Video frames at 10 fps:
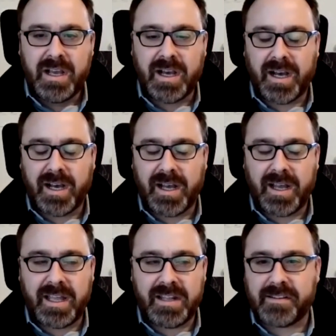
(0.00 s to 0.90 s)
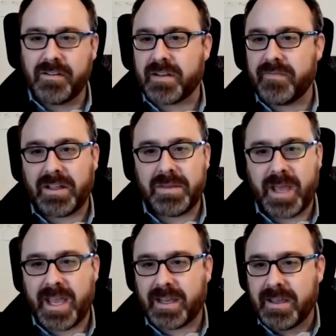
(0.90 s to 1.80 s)
And Silicon Valley
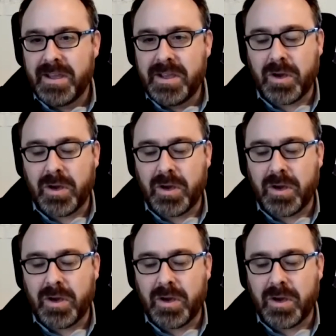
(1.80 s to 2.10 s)
Bank,